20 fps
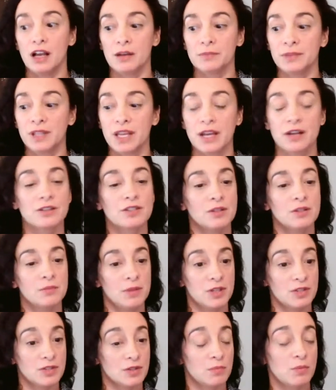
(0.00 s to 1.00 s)
there to
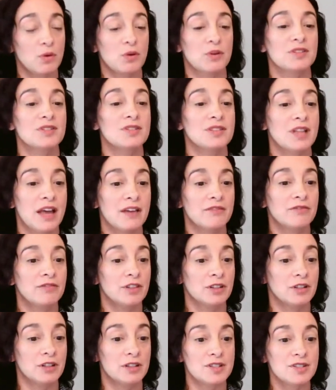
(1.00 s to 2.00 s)
be support staff
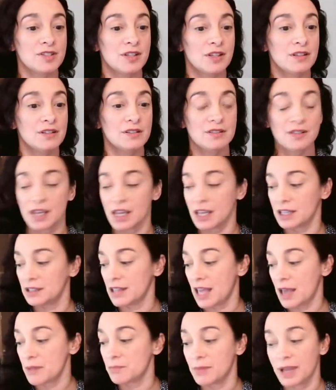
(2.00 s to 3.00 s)
for nurses, and
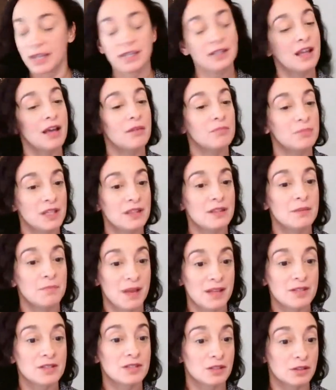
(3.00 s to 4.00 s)
that might not be the
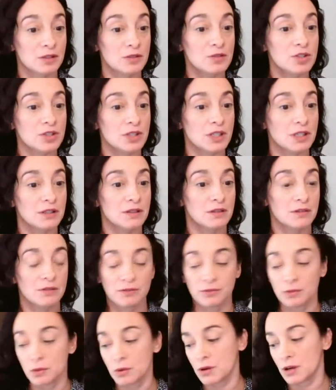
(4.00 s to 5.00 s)
best solution
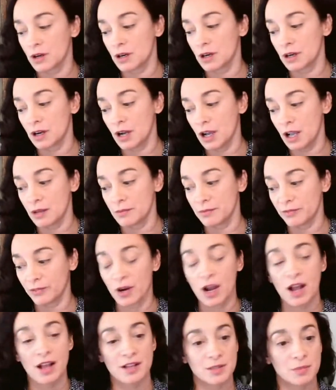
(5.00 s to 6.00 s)
for
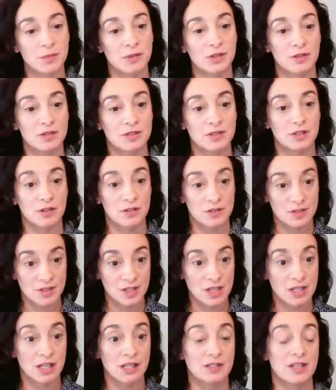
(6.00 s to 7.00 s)
hospitals that are
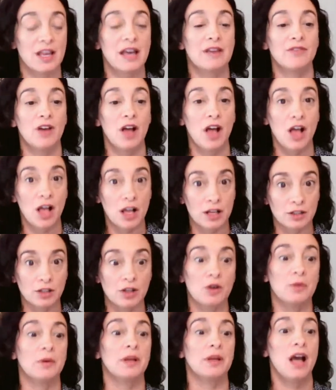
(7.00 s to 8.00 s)
seeking to have
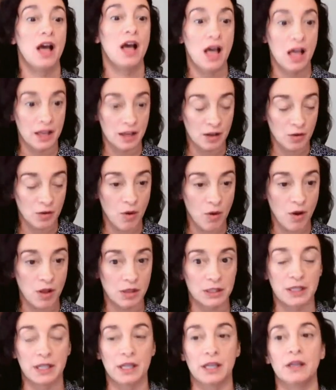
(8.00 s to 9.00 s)
ongoing, high
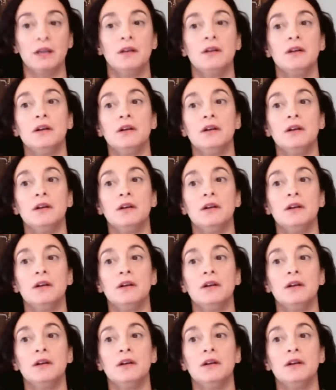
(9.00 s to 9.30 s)
quality,